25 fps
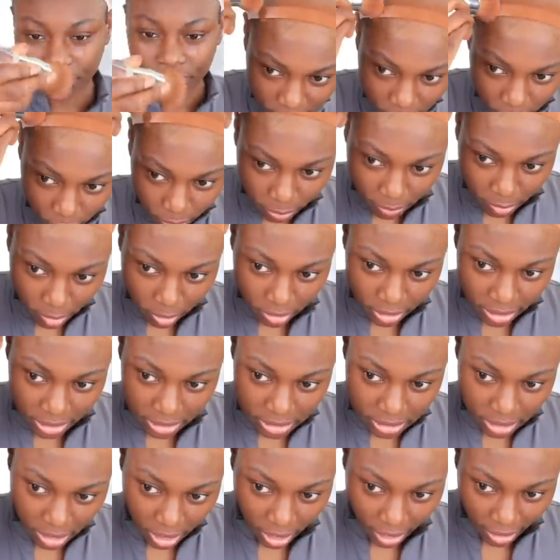To be
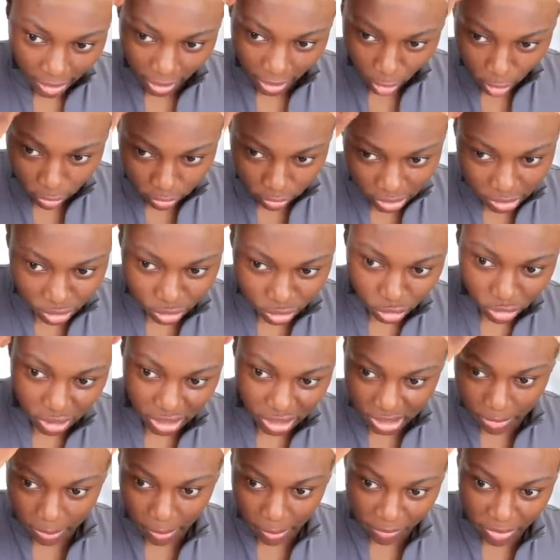honest, I only do
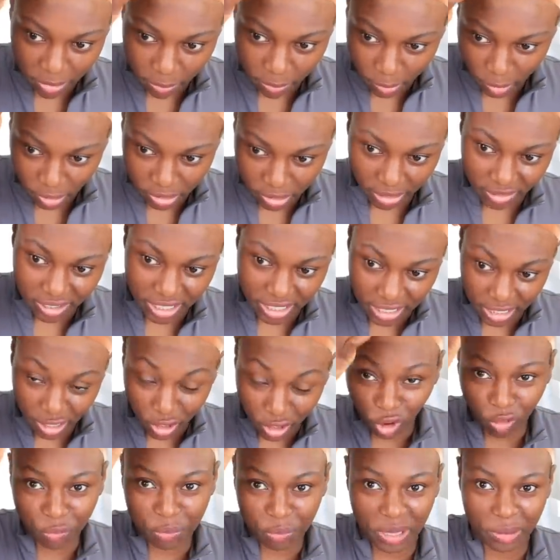this method because I've seen a
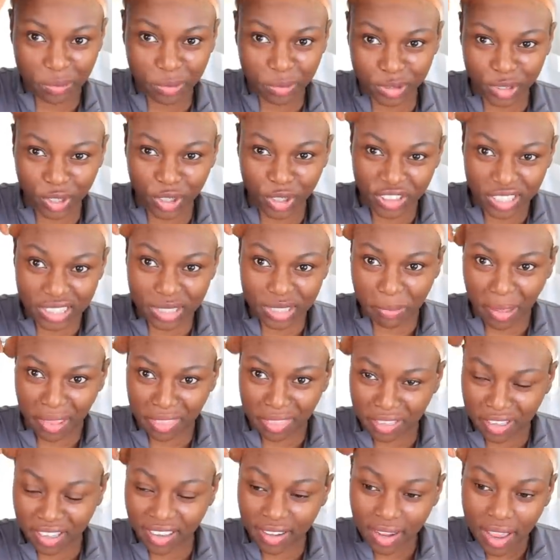lot of people do this
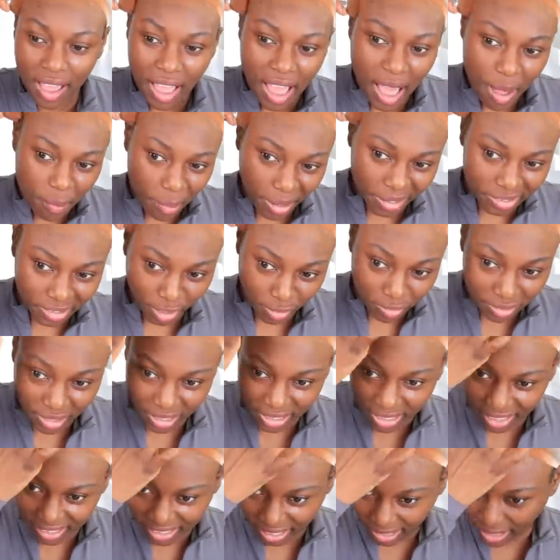method, but I don't think
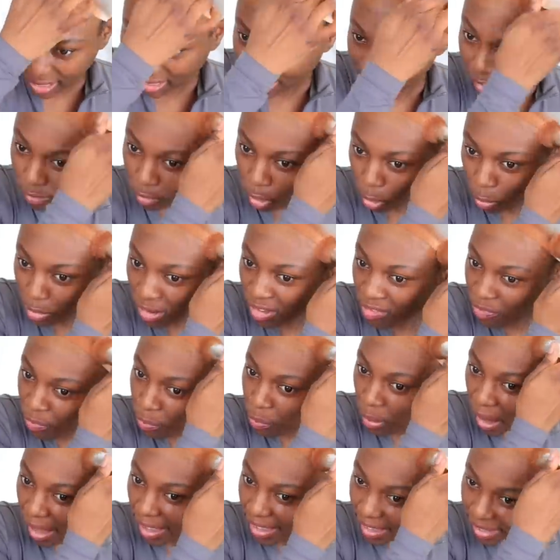there's anything wrong with
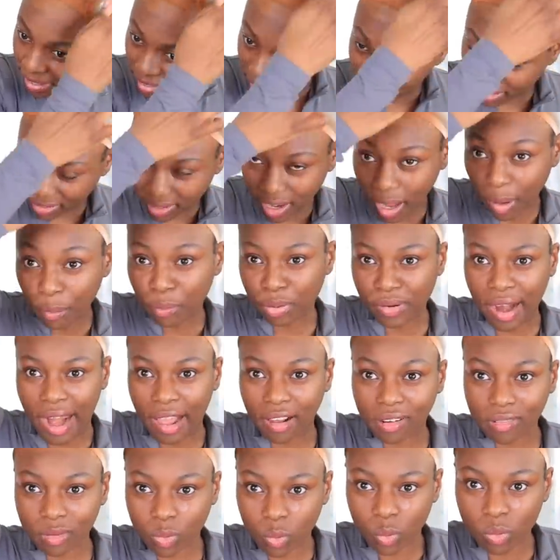buying a
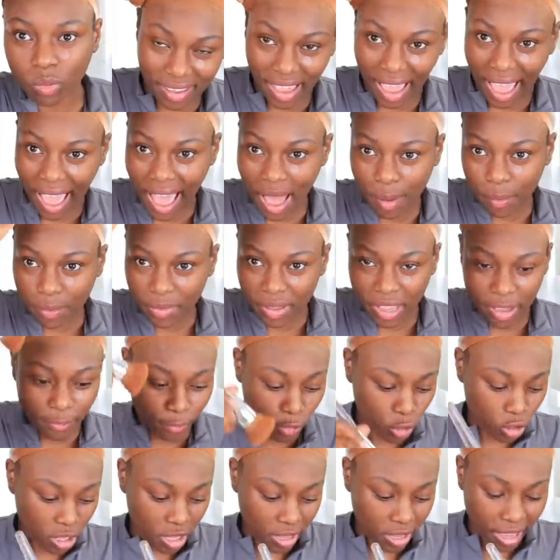brown cap if
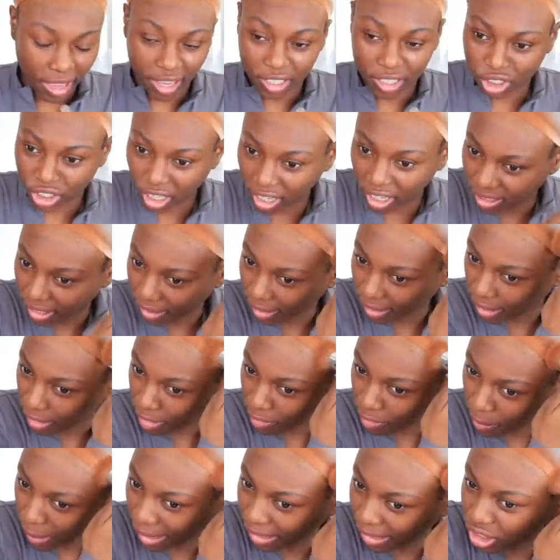you can get a shade that kind of
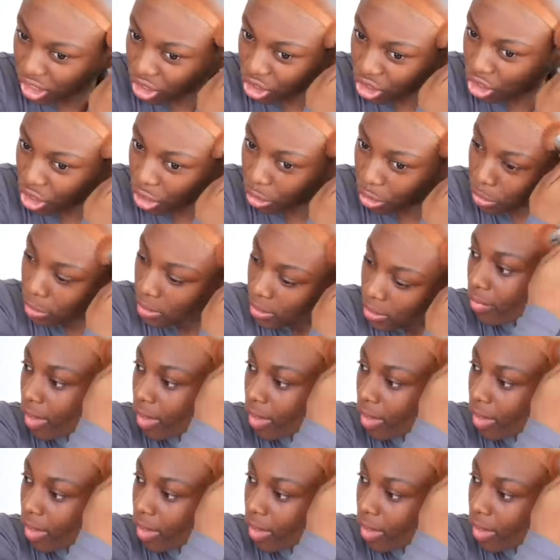matches you